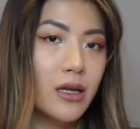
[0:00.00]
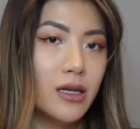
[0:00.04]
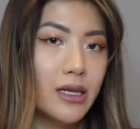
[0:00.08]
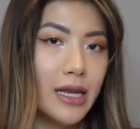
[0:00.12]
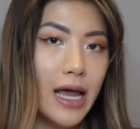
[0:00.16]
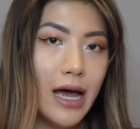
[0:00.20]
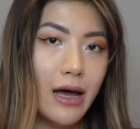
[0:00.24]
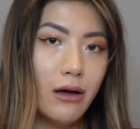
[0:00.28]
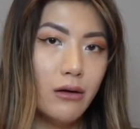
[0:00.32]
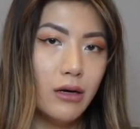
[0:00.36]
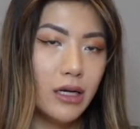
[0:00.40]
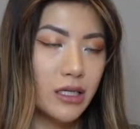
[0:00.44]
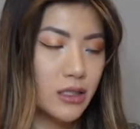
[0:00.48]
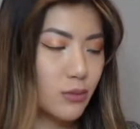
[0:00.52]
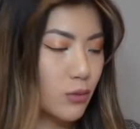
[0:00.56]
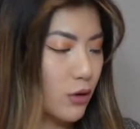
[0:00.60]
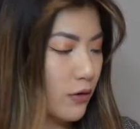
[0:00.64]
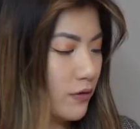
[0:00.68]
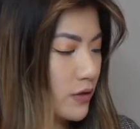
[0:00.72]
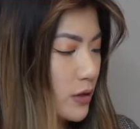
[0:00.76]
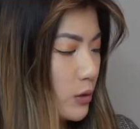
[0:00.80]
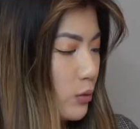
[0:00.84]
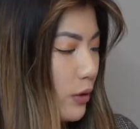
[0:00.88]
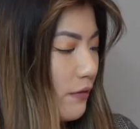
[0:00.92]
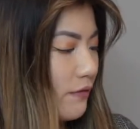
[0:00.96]
now let's
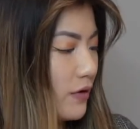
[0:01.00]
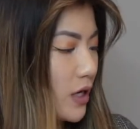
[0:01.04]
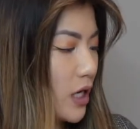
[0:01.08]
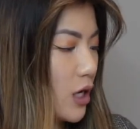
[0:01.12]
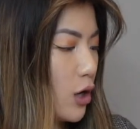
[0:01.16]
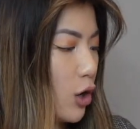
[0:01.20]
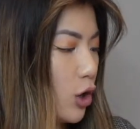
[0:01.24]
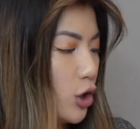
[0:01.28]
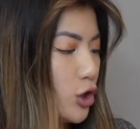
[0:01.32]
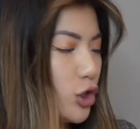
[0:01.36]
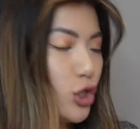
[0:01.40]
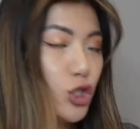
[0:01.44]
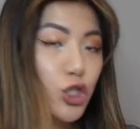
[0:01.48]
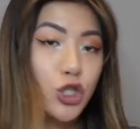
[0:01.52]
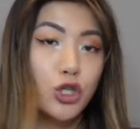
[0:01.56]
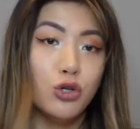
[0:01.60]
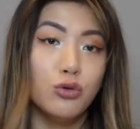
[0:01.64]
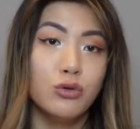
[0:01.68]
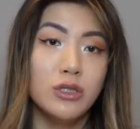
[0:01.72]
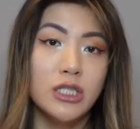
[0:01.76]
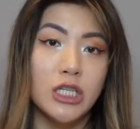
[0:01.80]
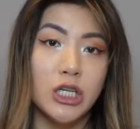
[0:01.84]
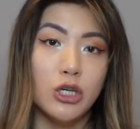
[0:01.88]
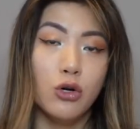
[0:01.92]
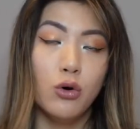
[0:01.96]
move swiftly on to
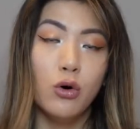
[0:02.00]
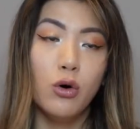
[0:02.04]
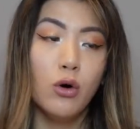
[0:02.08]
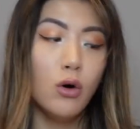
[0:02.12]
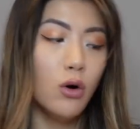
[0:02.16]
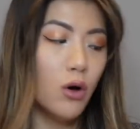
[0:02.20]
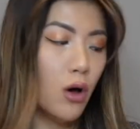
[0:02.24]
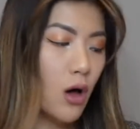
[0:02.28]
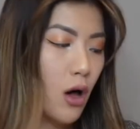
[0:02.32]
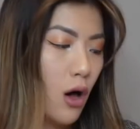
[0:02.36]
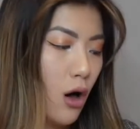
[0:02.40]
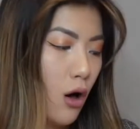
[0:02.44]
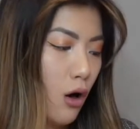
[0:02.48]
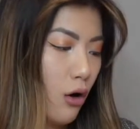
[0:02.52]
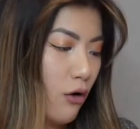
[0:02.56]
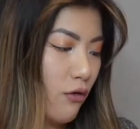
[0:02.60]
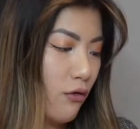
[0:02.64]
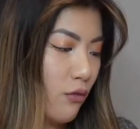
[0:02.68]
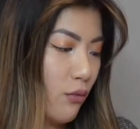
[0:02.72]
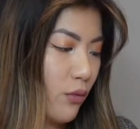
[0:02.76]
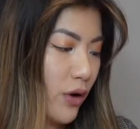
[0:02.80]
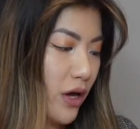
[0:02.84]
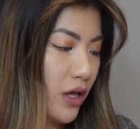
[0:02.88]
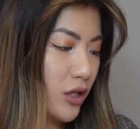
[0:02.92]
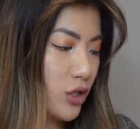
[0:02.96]
Dior,
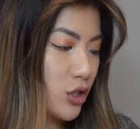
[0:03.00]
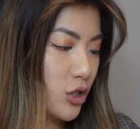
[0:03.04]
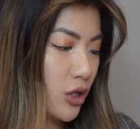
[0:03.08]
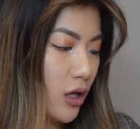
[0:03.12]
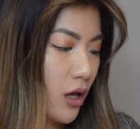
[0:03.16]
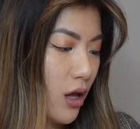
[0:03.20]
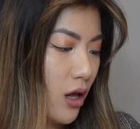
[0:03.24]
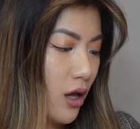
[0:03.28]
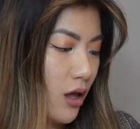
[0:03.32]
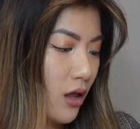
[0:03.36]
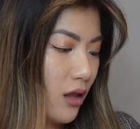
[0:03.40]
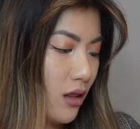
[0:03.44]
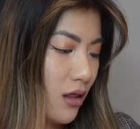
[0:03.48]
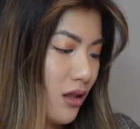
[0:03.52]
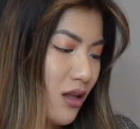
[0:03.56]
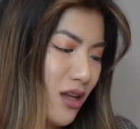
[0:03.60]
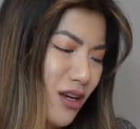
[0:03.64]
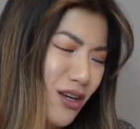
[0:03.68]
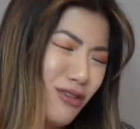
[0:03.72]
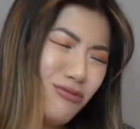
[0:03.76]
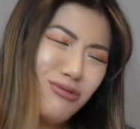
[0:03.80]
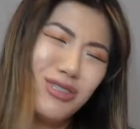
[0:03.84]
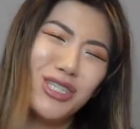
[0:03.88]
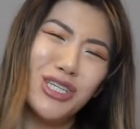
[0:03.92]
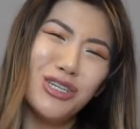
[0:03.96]
of which you
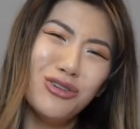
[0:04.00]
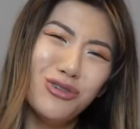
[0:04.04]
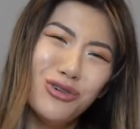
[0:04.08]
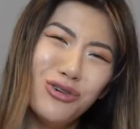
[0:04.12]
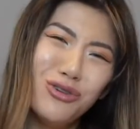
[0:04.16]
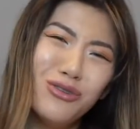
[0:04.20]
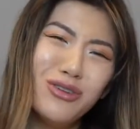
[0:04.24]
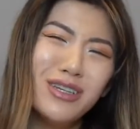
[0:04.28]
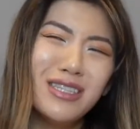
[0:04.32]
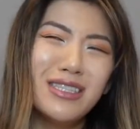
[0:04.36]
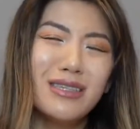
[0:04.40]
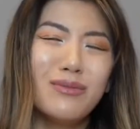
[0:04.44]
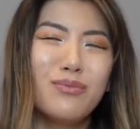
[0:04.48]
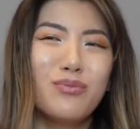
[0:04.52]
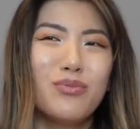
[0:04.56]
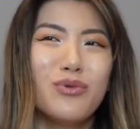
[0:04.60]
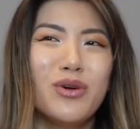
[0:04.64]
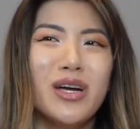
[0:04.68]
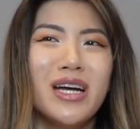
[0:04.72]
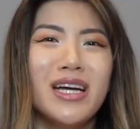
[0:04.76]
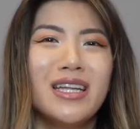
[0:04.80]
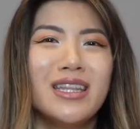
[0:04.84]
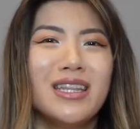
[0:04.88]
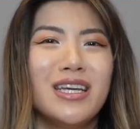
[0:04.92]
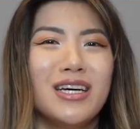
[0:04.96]
know, Dior is a
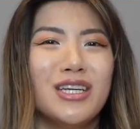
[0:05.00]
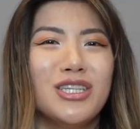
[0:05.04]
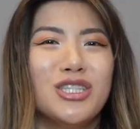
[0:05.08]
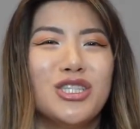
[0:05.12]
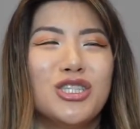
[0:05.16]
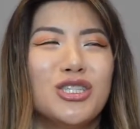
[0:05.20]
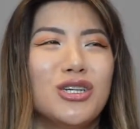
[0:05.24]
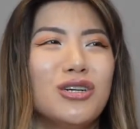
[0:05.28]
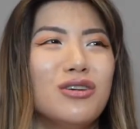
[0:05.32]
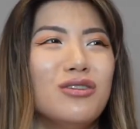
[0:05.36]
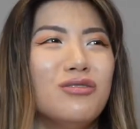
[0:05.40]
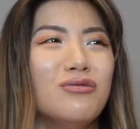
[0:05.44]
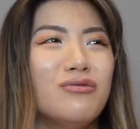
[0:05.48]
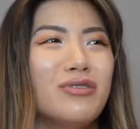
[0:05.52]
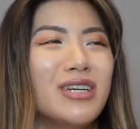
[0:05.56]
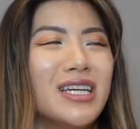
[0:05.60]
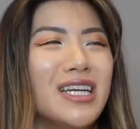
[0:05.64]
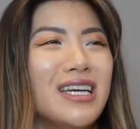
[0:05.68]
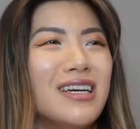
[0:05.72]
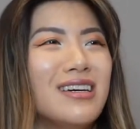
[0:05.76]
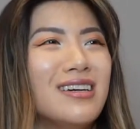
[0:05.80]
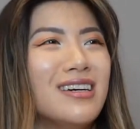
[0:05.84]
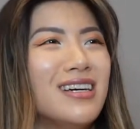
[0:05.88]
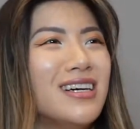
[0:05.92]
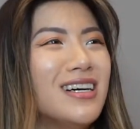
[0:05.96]
brand I don't
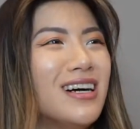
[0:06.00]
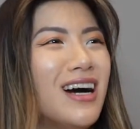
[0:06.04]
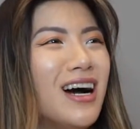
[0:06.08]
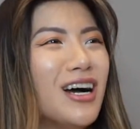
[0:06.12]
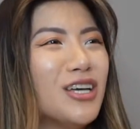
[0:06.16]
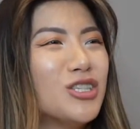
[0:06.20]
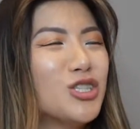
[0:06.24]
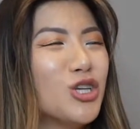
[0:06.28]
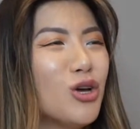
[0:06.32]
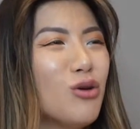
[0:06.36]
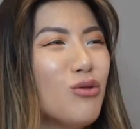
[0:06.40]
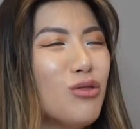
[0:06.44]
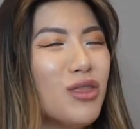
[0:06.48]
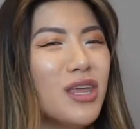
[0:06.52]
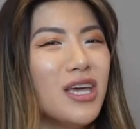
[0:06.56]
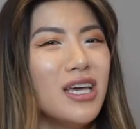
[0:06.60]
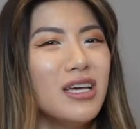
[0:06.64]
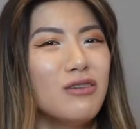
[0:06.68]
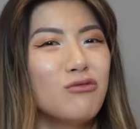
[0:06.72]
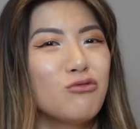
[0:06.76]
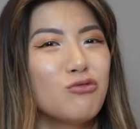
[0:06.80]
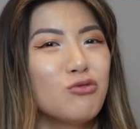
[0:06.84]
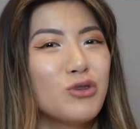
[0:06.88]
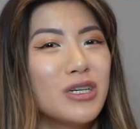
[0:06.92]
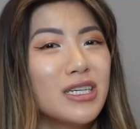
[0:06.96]
really, I don't think
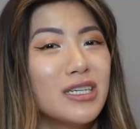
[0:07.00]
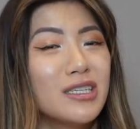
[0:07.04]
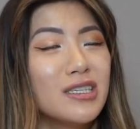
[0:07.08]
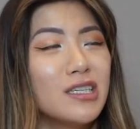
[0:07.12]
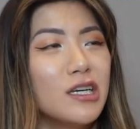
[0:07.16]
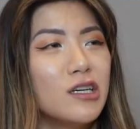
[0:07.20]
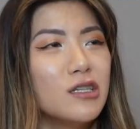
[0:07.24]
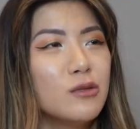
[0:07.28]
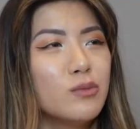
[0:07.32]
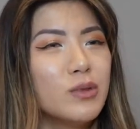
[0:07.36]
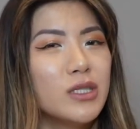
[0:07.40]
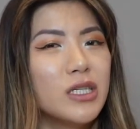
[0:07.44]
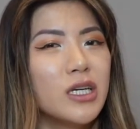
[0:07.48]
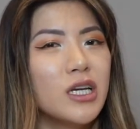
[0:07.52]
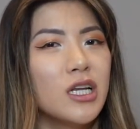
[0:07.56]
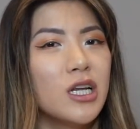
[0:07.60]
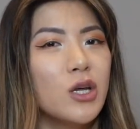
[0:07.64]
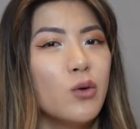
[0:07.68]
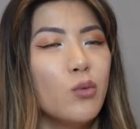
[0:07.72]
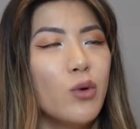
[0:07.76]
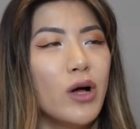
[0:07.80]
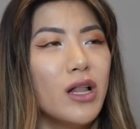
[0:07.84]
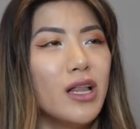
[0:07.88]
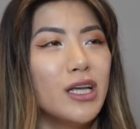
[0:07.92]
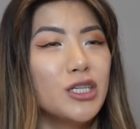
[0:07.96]
it resells particularly
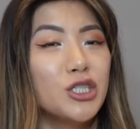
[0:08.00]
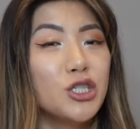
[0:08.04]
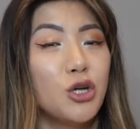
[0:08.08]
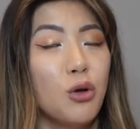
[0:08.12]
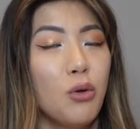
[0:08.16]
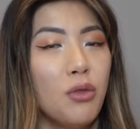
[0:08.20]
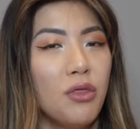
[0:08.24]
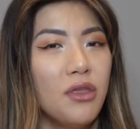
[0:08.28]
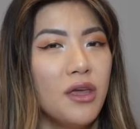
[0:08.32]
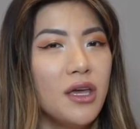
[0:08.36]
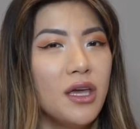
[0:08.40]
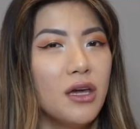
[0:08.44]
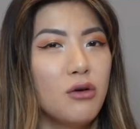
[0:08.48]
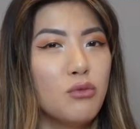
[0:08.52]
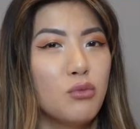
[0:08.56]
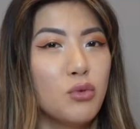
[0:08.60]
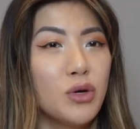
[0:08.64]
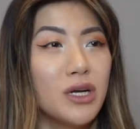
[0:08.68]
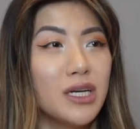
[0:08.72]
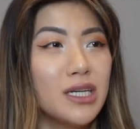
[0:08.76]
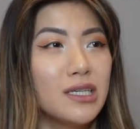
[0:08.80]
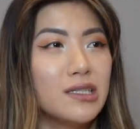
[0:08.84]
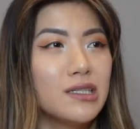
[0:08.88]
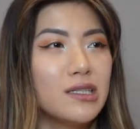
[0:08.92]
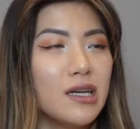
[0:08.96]
well. I don't think it
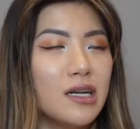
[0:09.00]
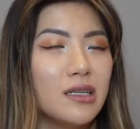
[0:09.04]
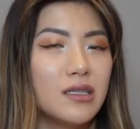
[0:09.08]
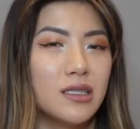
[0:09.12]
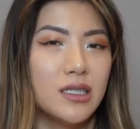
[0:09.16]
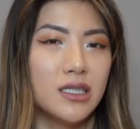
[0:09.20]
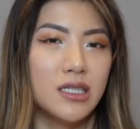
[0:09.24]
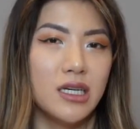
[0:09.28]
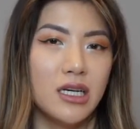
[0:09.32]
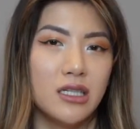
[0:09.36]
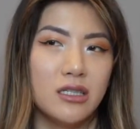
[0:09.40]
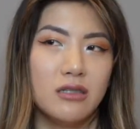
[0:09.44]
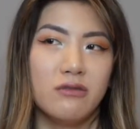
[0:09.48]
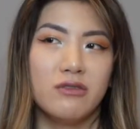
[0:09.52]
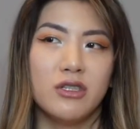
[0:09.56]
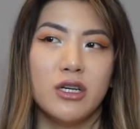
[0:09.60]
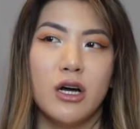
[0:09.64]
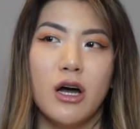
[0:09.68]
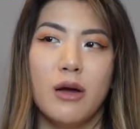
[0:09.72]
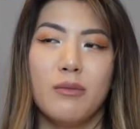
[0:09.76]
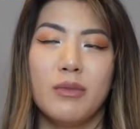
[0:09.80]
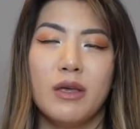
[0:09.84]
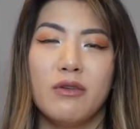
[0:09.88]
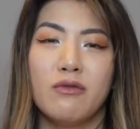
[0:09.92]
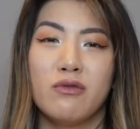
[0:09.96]
really stands the test of
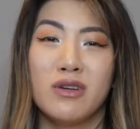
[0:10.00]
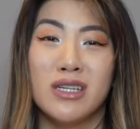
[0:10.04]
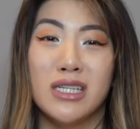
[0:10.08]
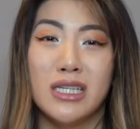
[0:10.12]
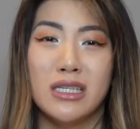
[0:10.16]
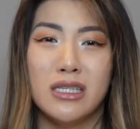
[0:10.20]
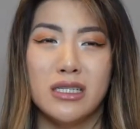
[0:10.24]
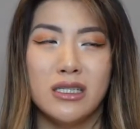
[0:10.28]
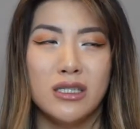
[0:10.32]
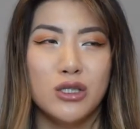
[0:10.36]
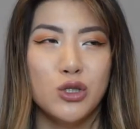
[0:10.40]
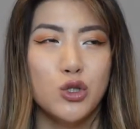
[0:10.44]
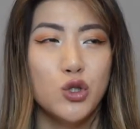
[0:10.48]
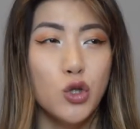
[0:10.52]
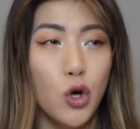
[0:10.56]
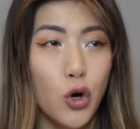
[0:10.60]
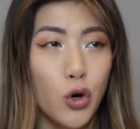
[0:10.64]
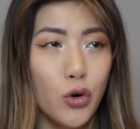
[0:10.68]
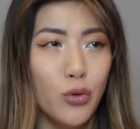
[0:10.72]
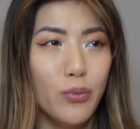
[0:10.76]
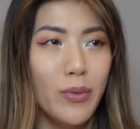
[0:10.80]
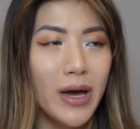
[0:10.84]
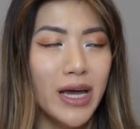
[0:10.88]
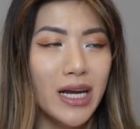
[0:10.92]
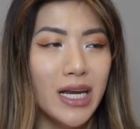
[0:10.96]
time. They've released
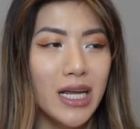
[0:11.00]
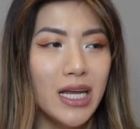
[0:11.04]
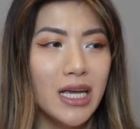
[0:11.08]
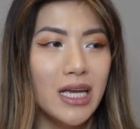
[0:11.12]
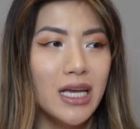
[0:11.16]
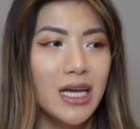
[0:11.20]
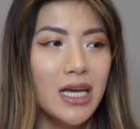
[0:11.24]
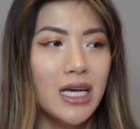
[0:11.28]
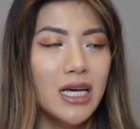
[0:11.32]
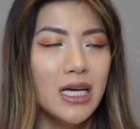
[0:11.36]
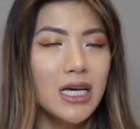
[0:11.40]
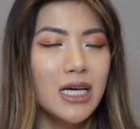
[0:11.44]
so many